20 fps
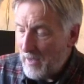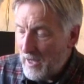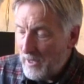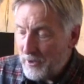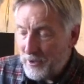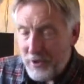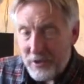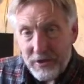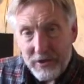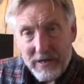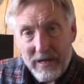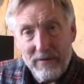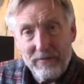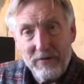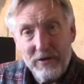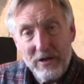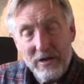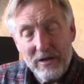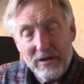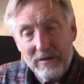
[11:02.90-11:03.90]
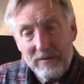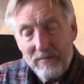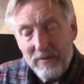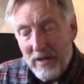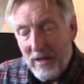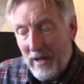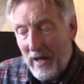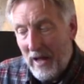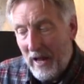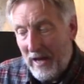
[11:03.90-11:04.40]
Just giving you
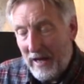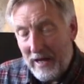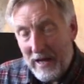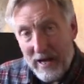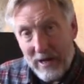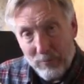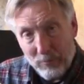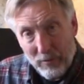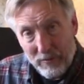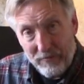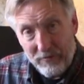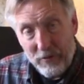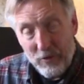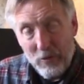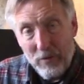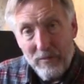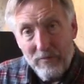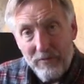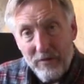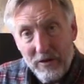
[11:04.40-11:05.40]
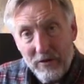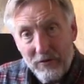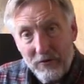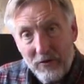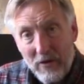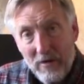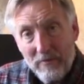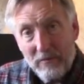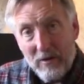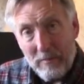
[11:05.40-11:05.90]
a review of this
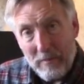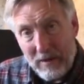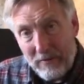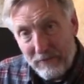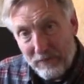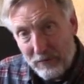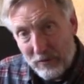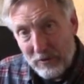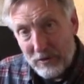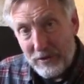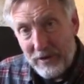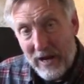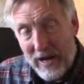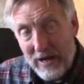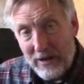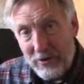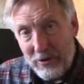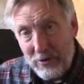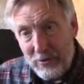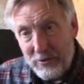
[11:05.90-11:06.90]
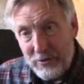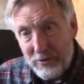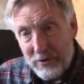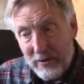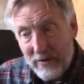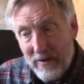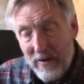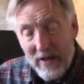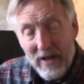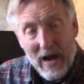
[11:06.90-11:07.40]
from a first-hand
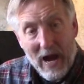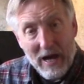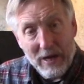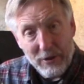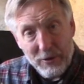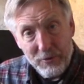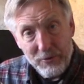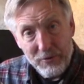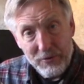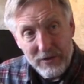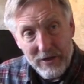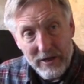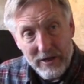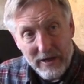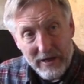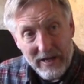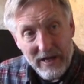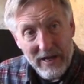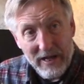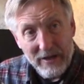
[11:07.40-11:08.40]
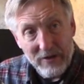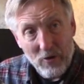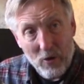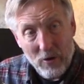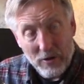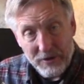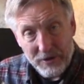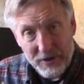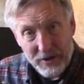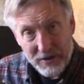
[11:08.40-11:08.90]
user. I used it again
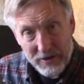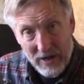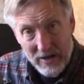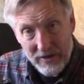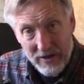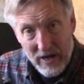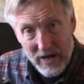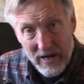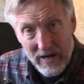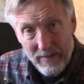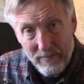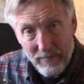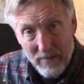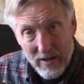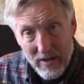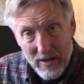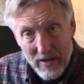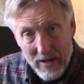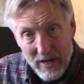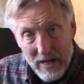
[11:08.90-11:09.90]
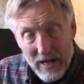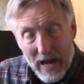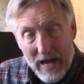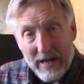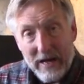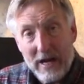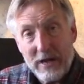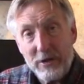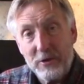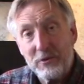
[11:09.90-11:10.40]
on Sunday,
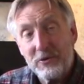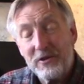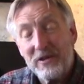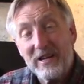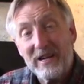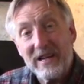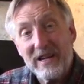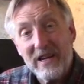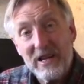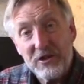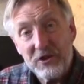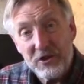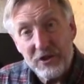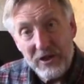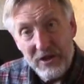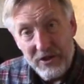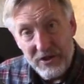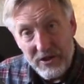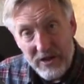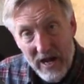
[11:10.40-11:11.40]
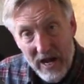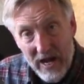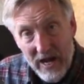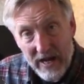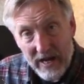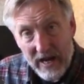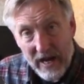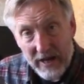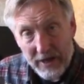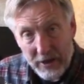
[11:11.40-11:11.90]
and I used it again
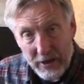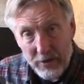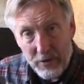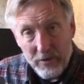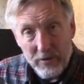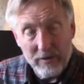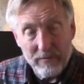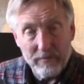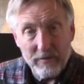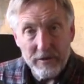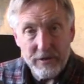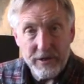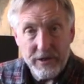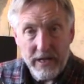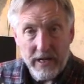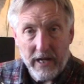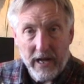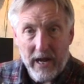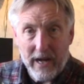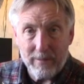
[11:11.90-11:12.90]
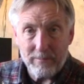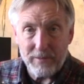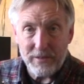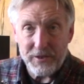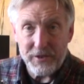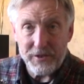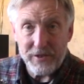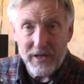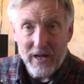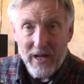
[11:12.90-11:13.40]
today at a university
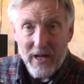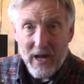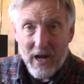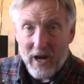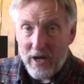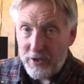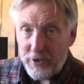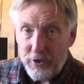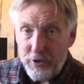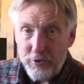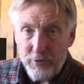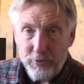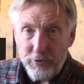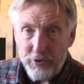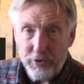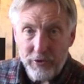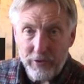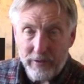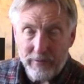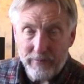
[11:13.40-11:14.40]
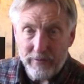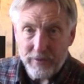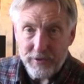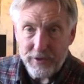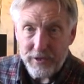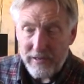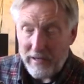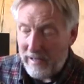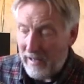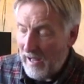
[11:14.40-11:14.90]
campus, a huge
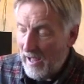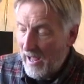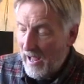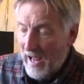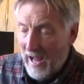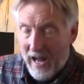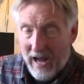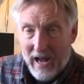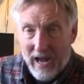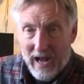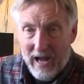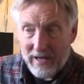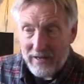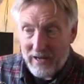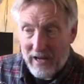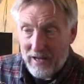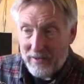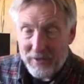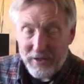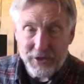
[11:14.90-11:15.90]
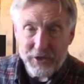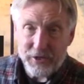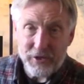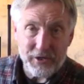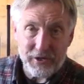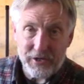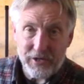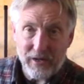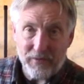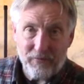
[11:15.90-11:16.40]
university. And this
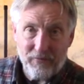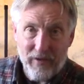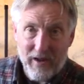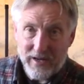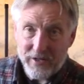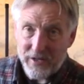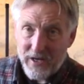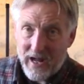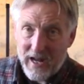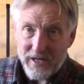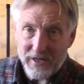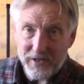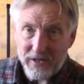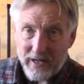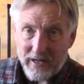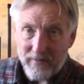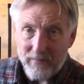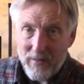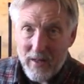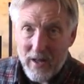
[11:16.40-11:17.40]
just did fantastic.